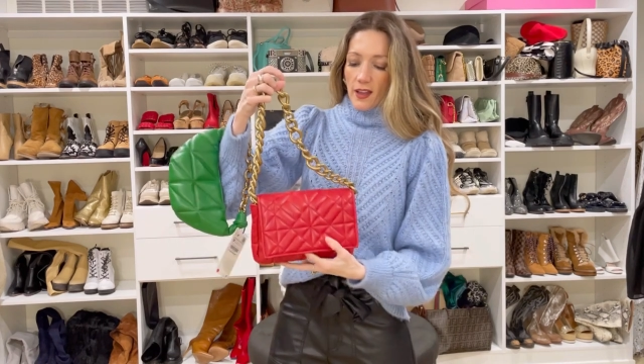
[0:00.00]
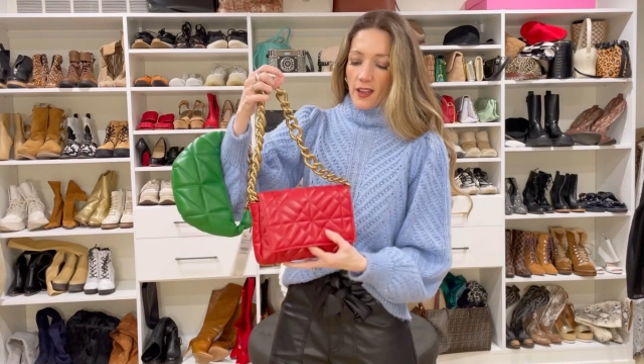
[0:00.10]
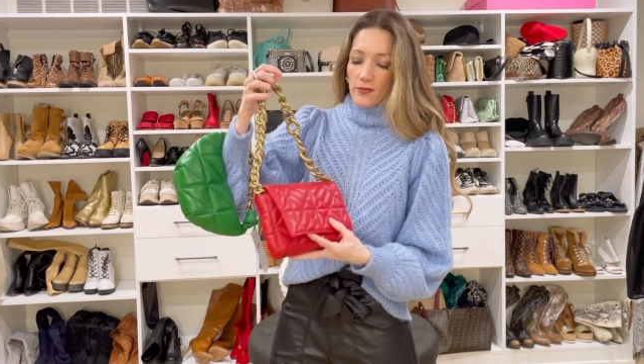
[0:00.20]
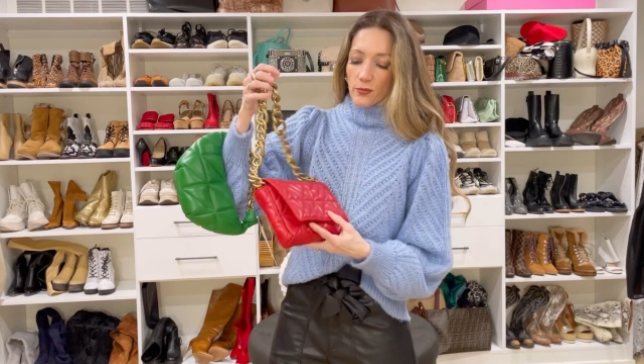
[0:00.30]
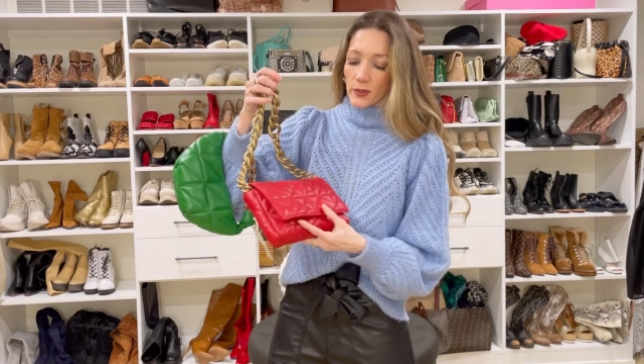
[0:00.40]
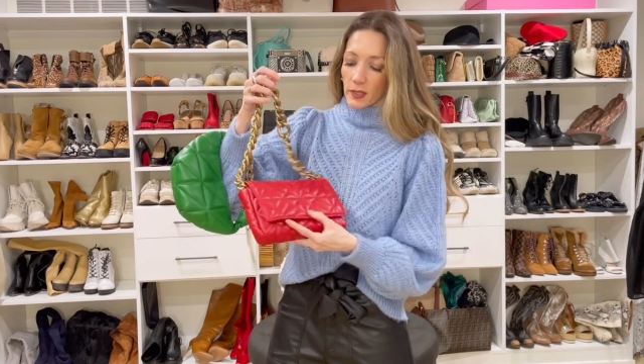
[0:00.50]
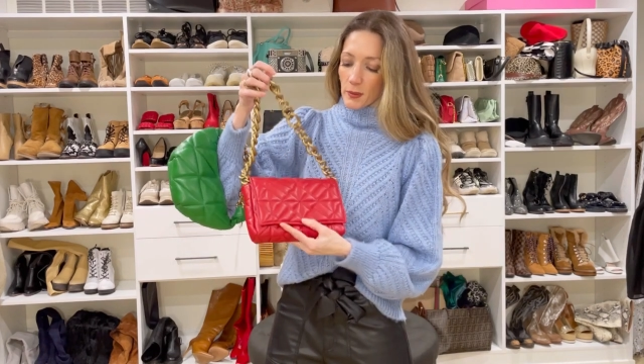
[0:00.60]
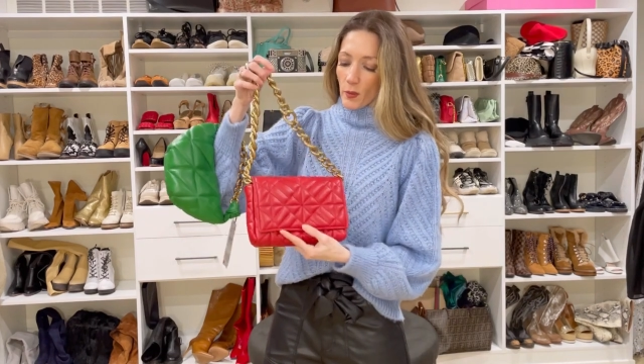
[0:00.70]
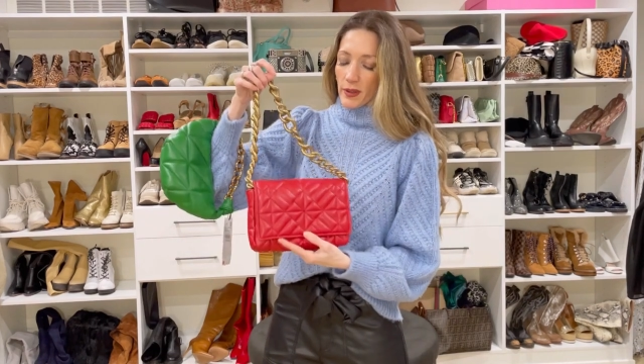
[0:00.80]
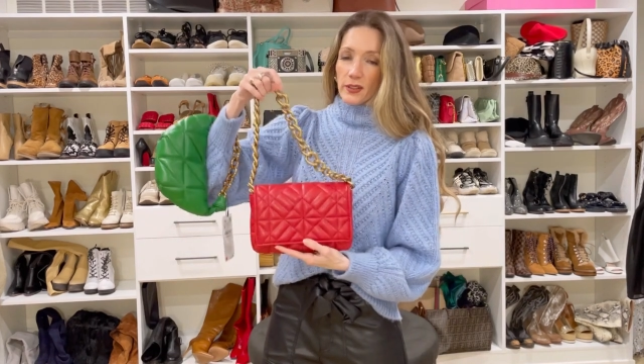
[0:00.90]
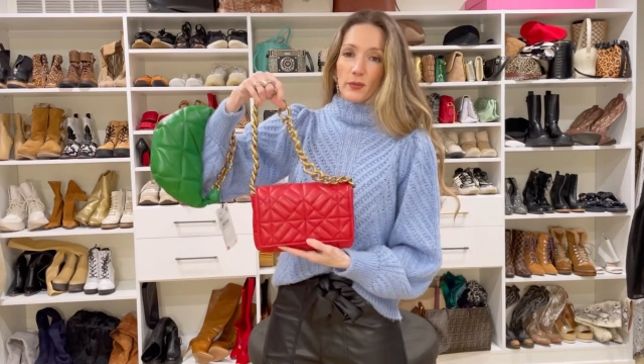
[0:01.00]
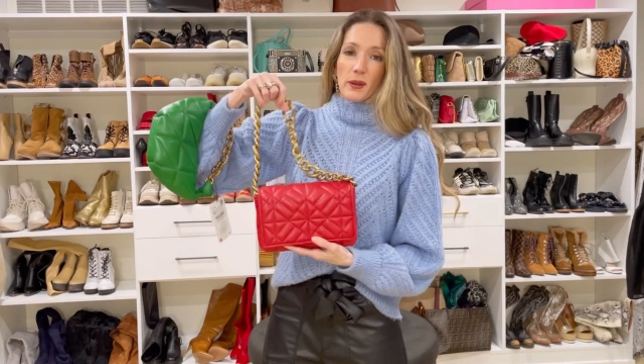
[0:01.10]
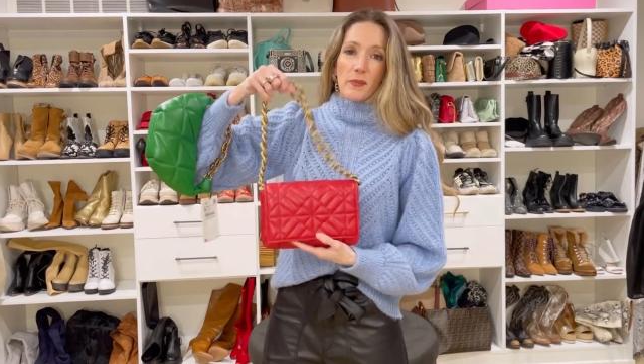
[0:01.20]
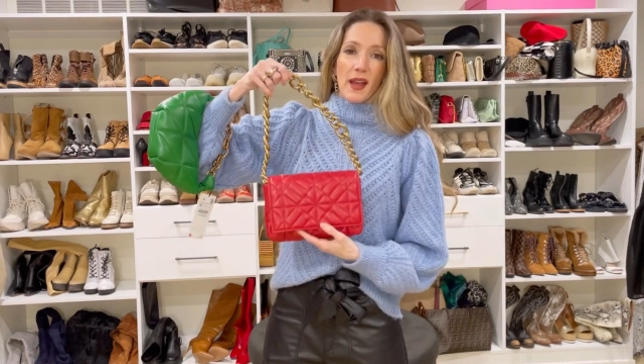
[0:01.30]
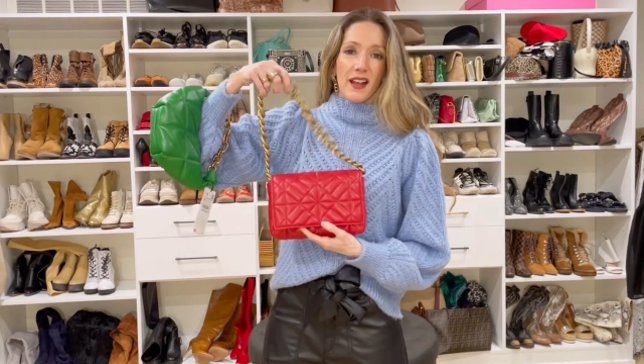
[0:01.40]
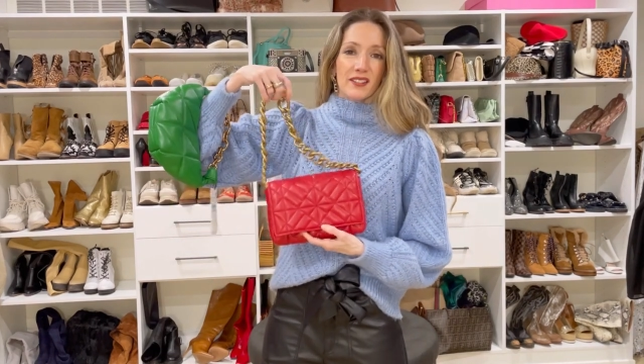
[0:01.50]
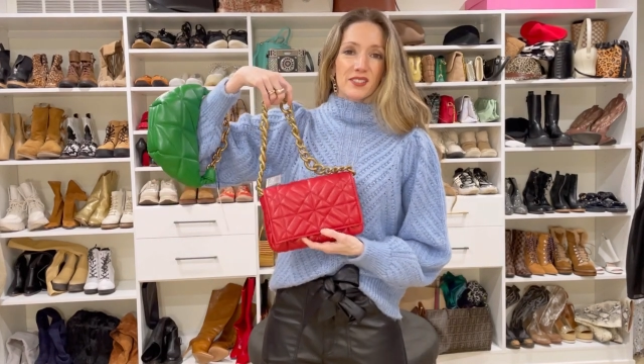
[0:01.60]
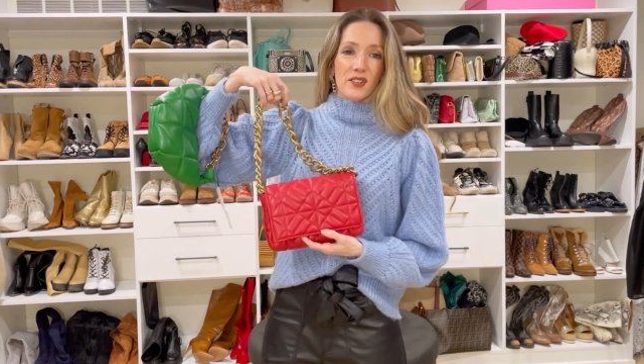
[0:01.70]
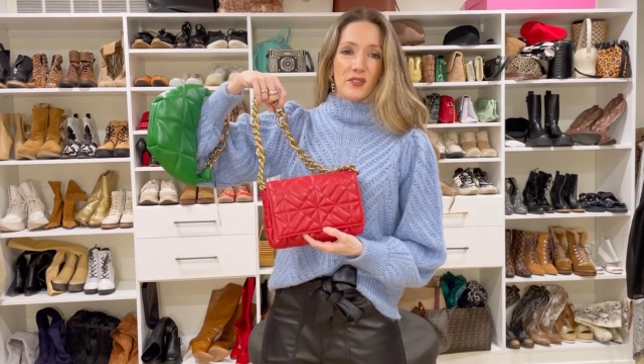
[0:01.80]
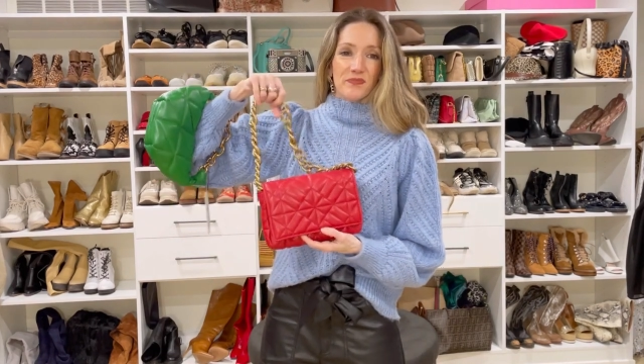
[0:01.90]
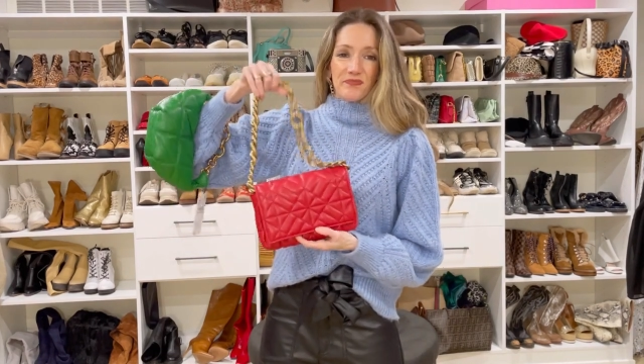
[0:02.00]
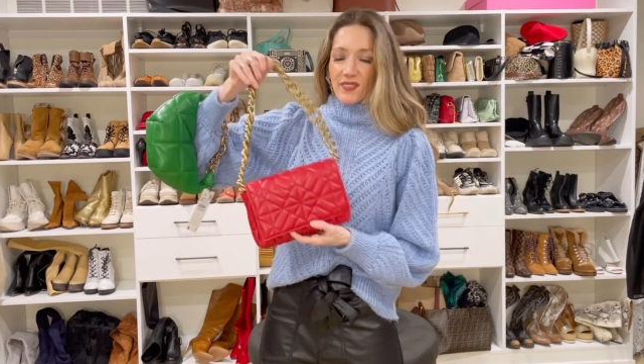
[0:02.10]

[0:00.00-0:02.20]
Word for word: I've really been wanting a red bag, so